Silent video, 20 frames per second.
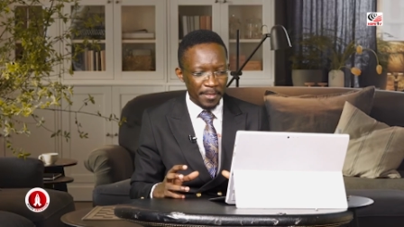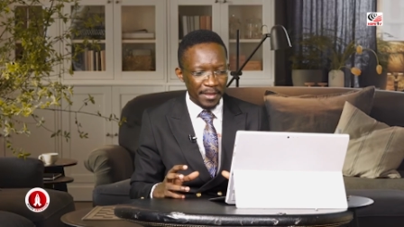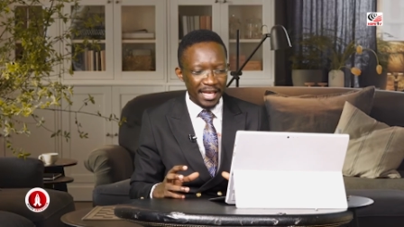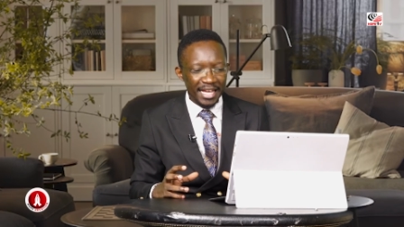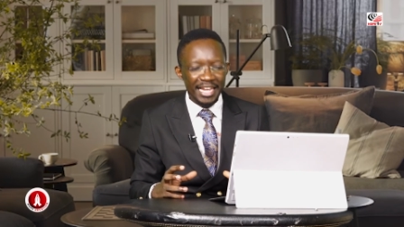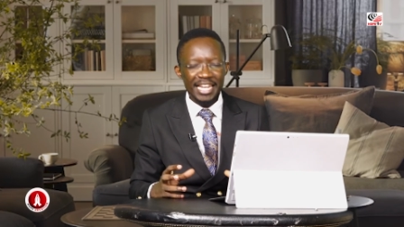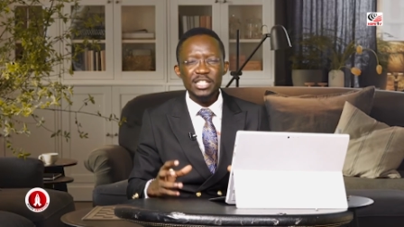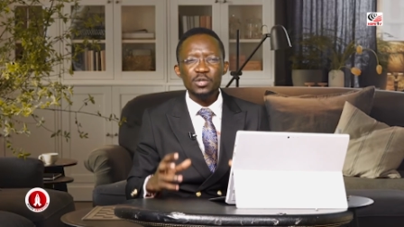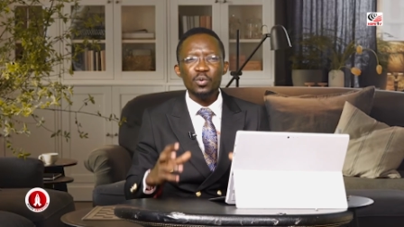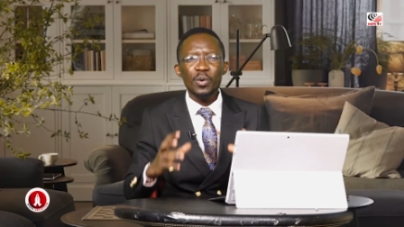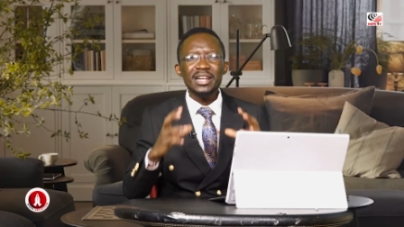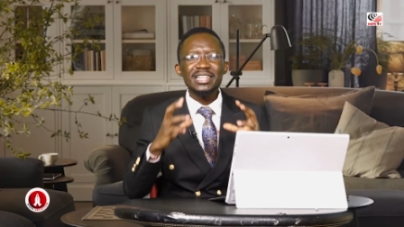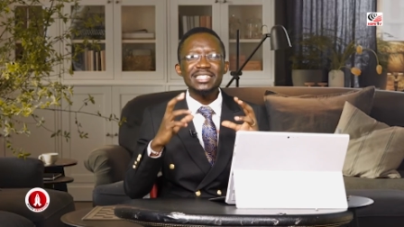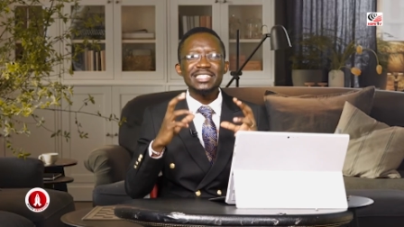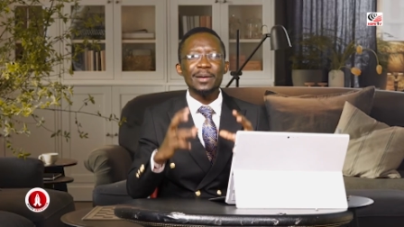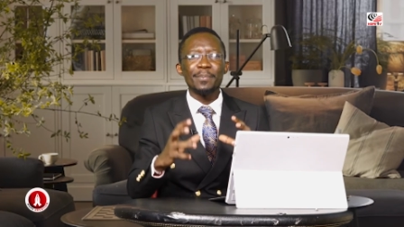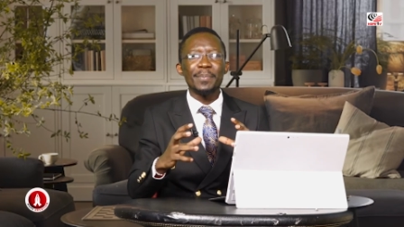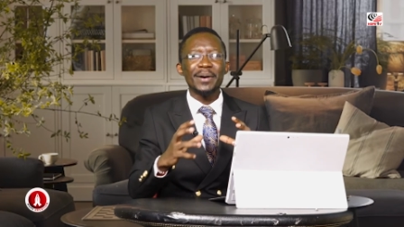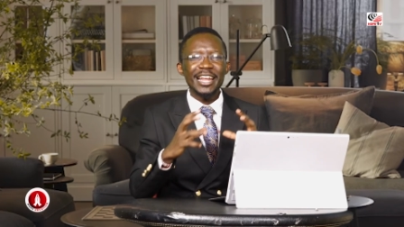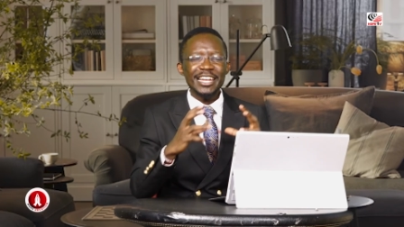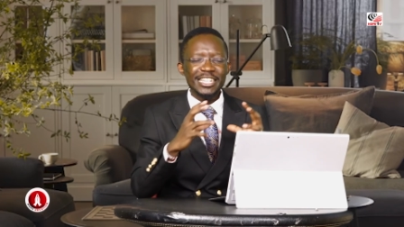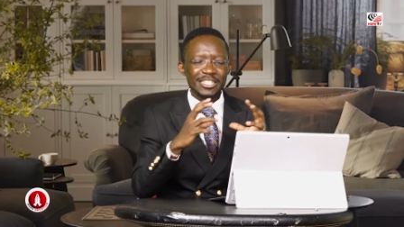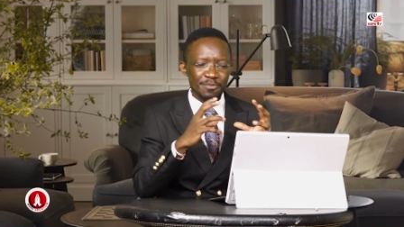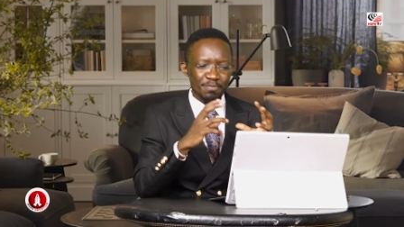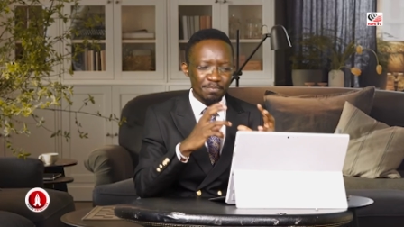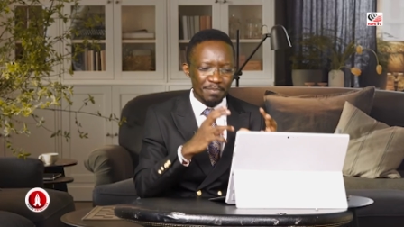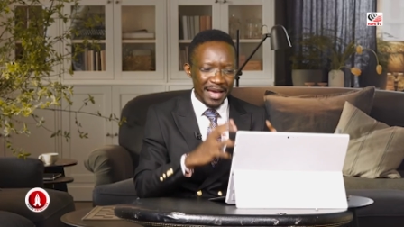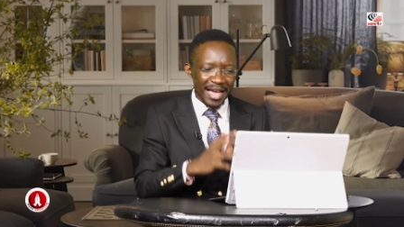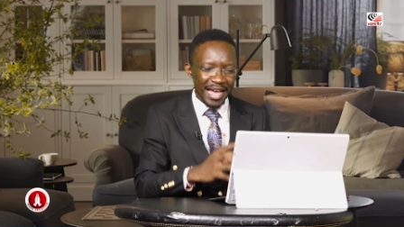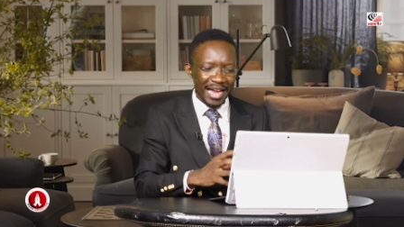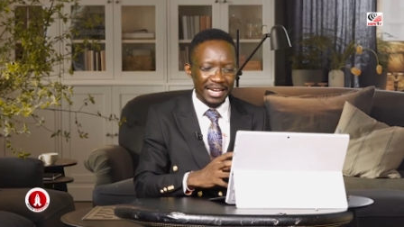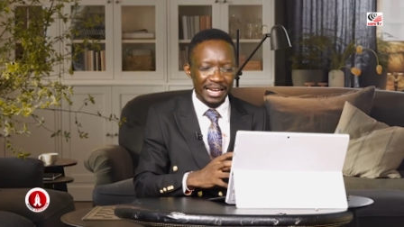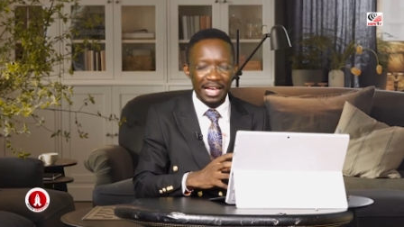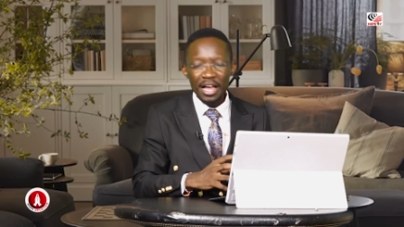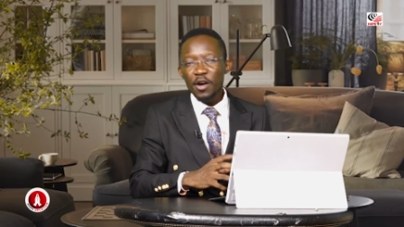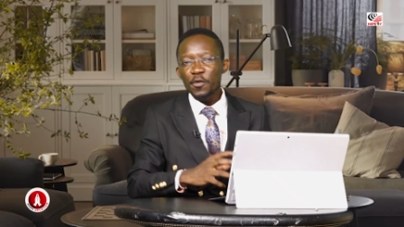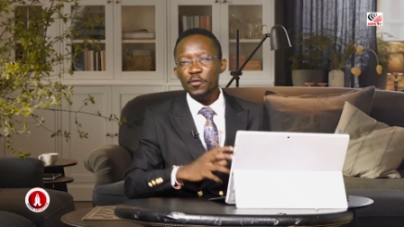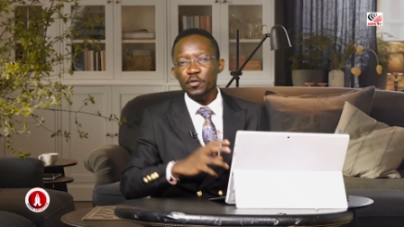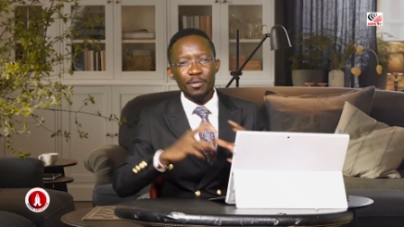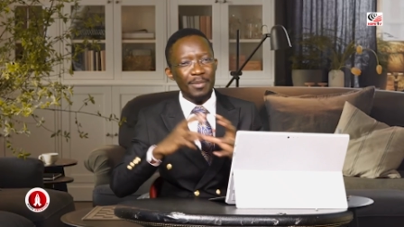It is what separates men
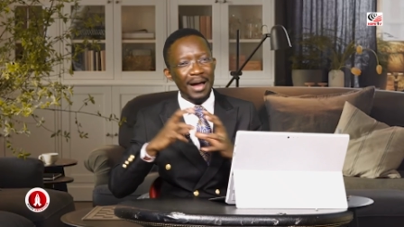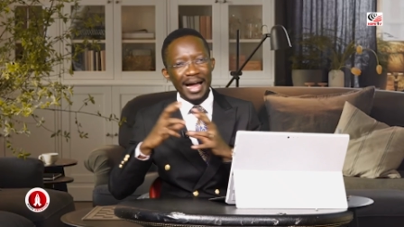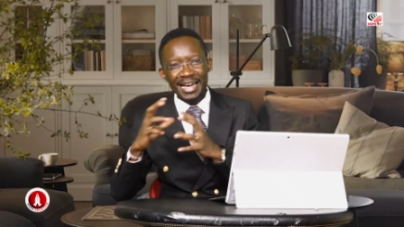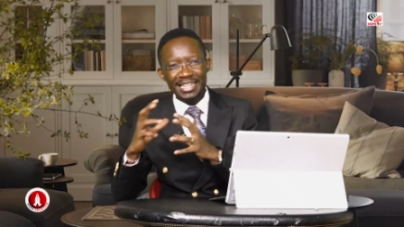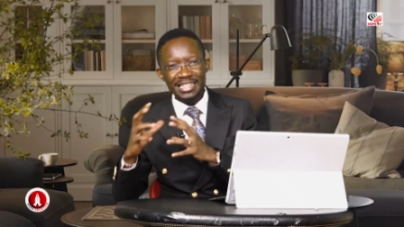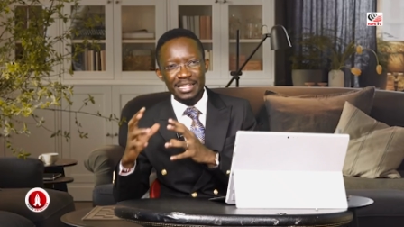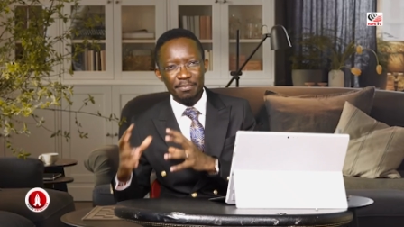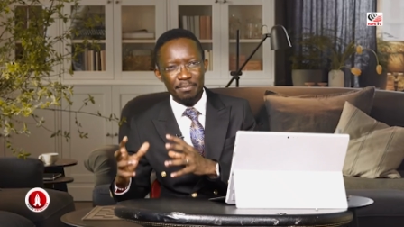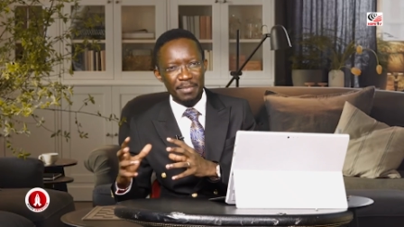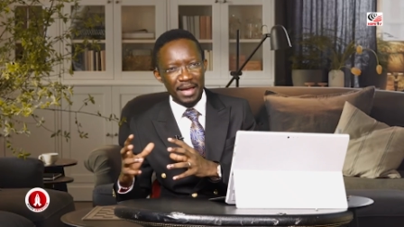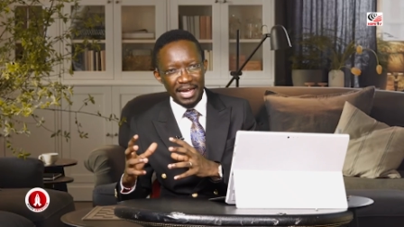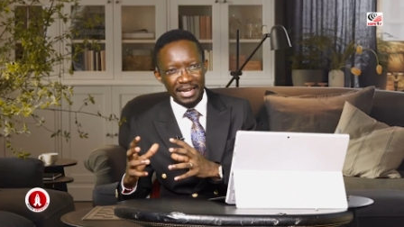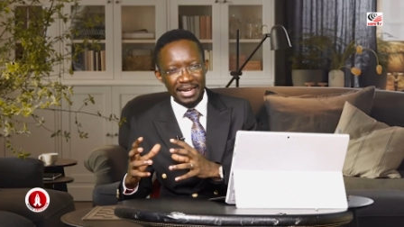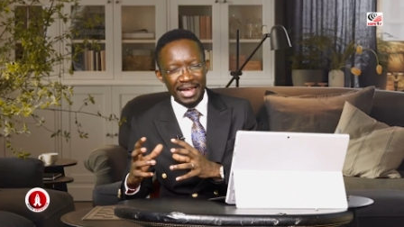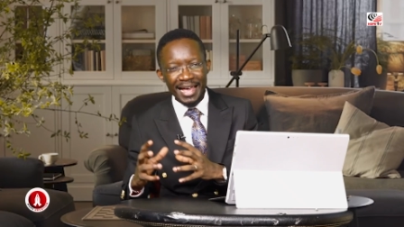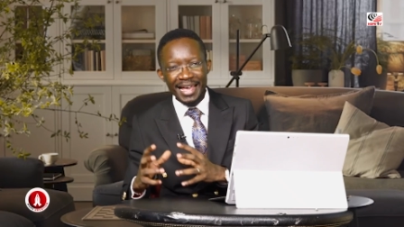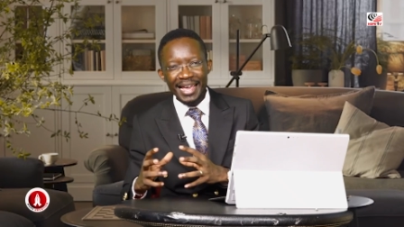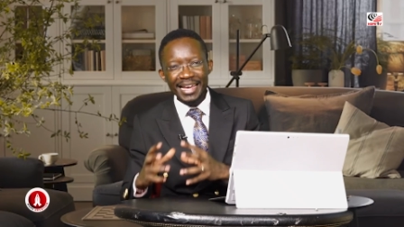from other men.